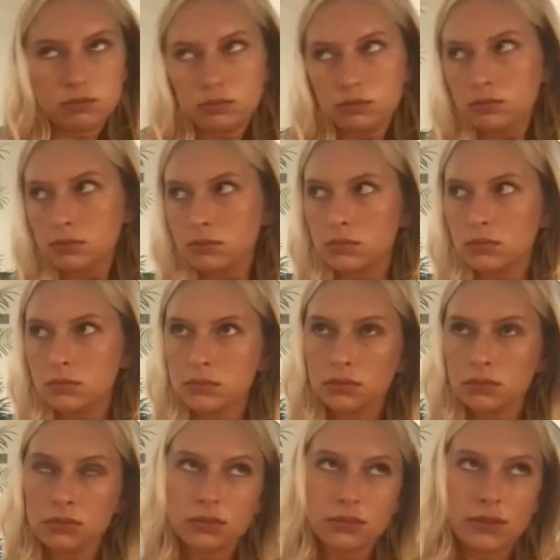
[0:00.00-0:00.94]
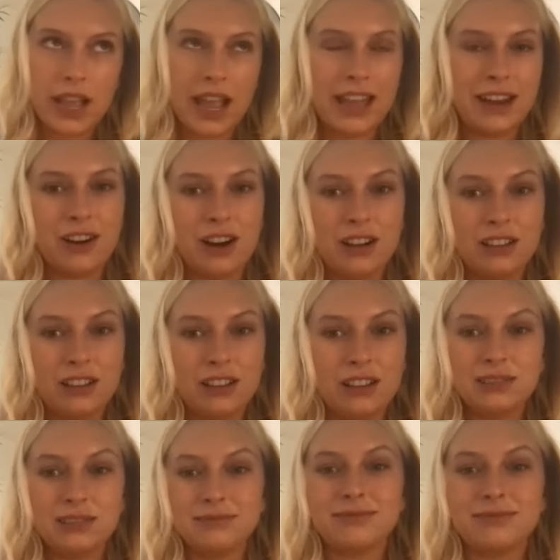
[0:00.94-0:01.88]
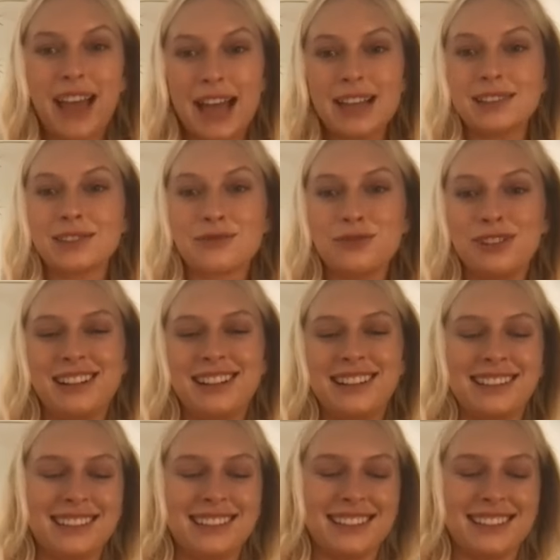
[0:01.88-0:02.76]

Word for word: yeah, in our little high school.